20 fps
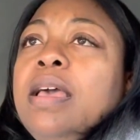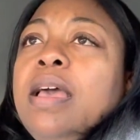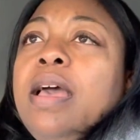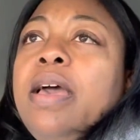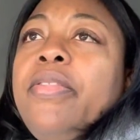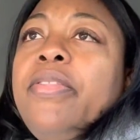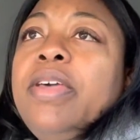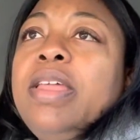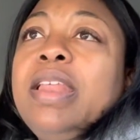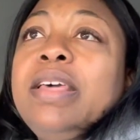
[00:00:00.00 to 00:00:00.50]

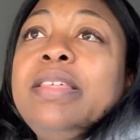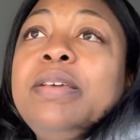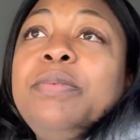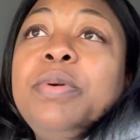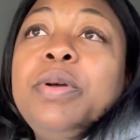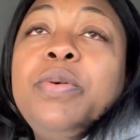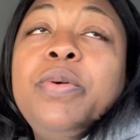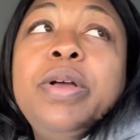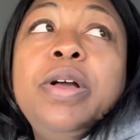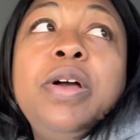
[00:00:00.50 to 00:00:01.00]
And then I think
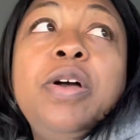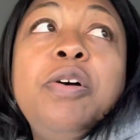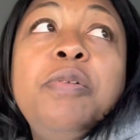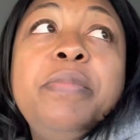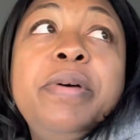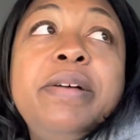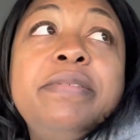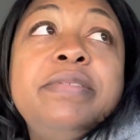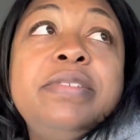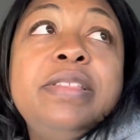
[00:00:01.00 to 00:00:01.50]
we're going home
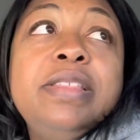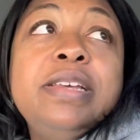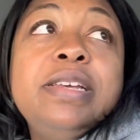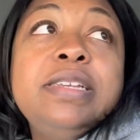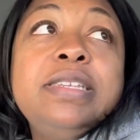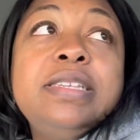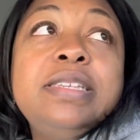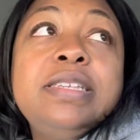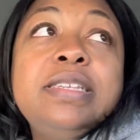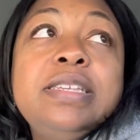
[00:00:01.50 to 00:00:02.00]
after
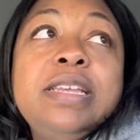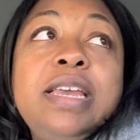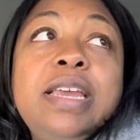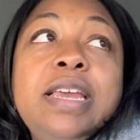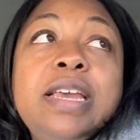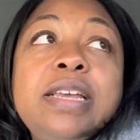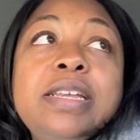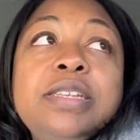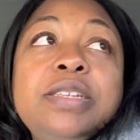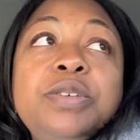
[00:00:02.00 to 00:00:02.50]
this.
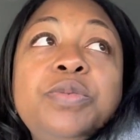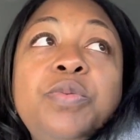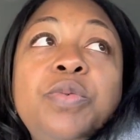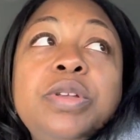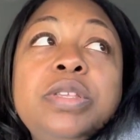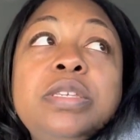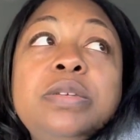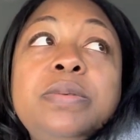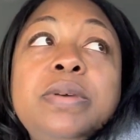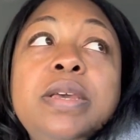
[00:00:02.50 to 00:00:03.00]
And
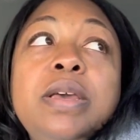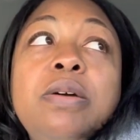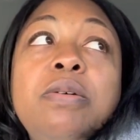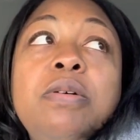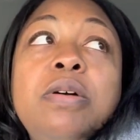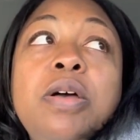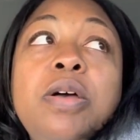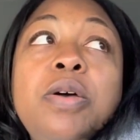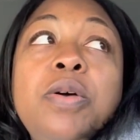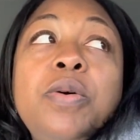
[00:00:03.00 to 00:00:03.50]
once we go
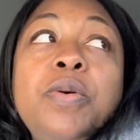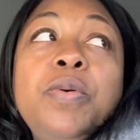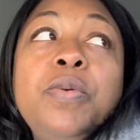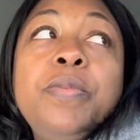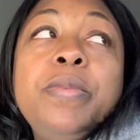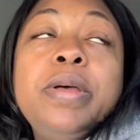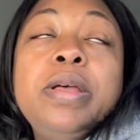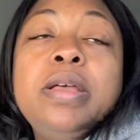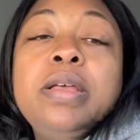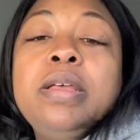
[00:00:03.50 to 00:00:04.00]

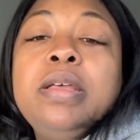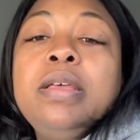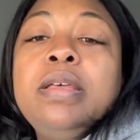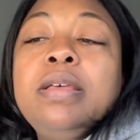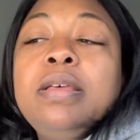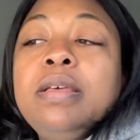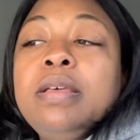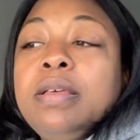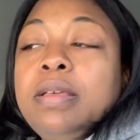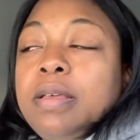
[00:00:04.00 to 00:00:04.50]
home,
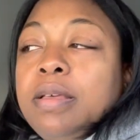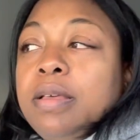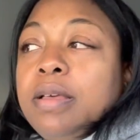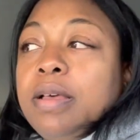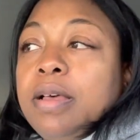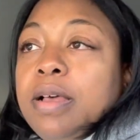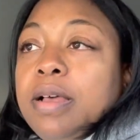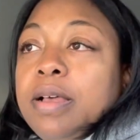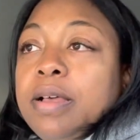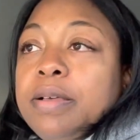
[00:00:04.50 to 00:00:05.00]

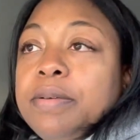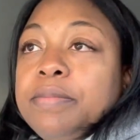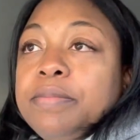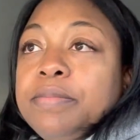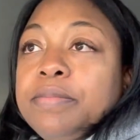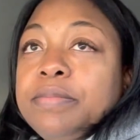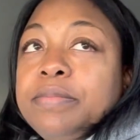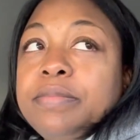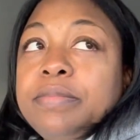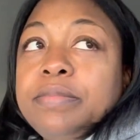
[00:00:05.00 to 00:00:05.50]

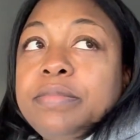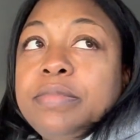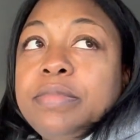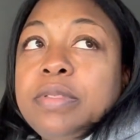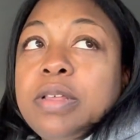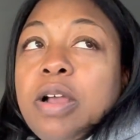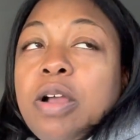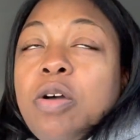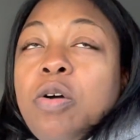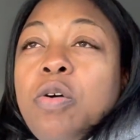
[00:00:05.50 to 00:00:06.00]
um,
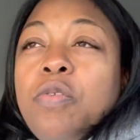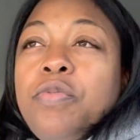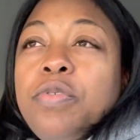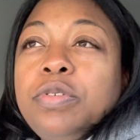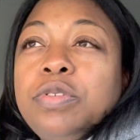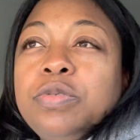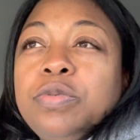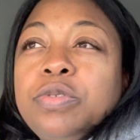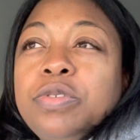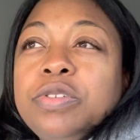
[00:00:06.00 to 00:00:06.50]
our Whole
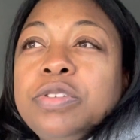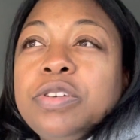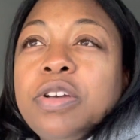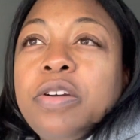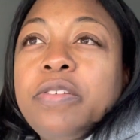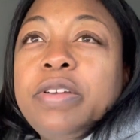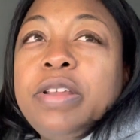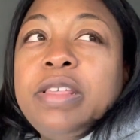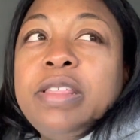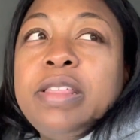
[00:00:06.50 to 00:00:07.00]
Foods order is
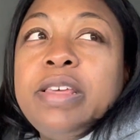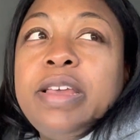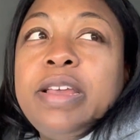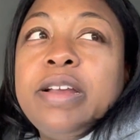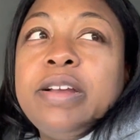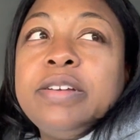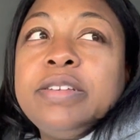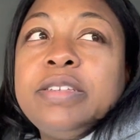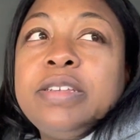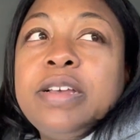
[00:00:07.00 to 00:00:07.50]
already
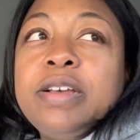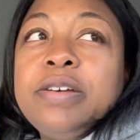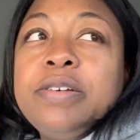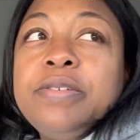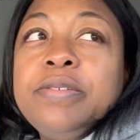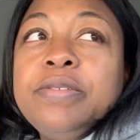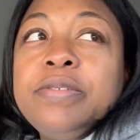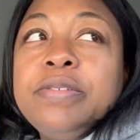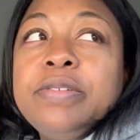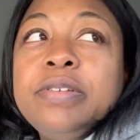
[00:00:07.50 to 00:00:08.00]
there.
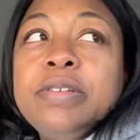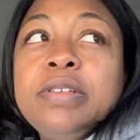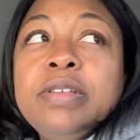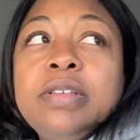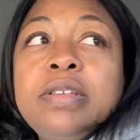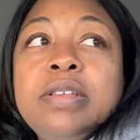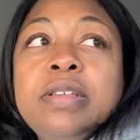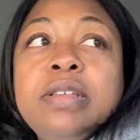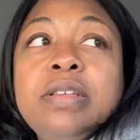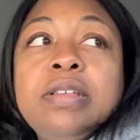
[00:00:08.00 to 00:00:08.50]
So
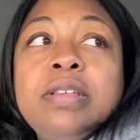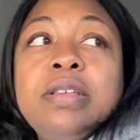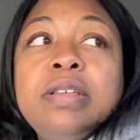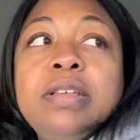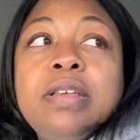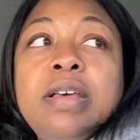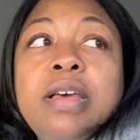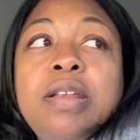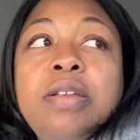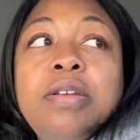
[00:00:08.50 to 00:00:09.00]

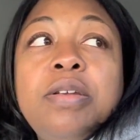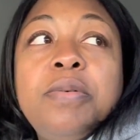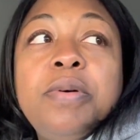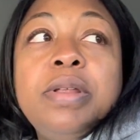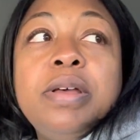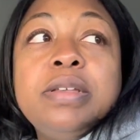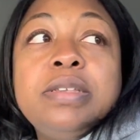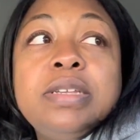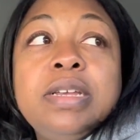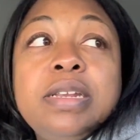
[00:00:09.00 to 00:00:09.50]
I don't know what
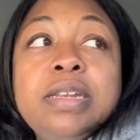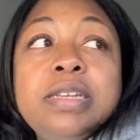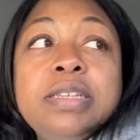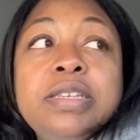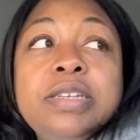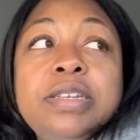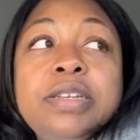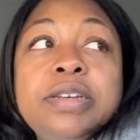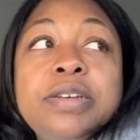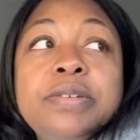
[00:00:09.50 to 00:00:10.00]
else I need
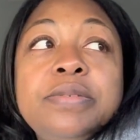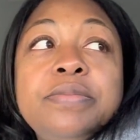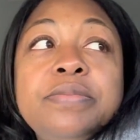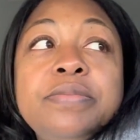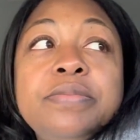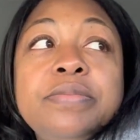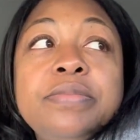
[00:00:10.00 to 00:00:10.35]
to do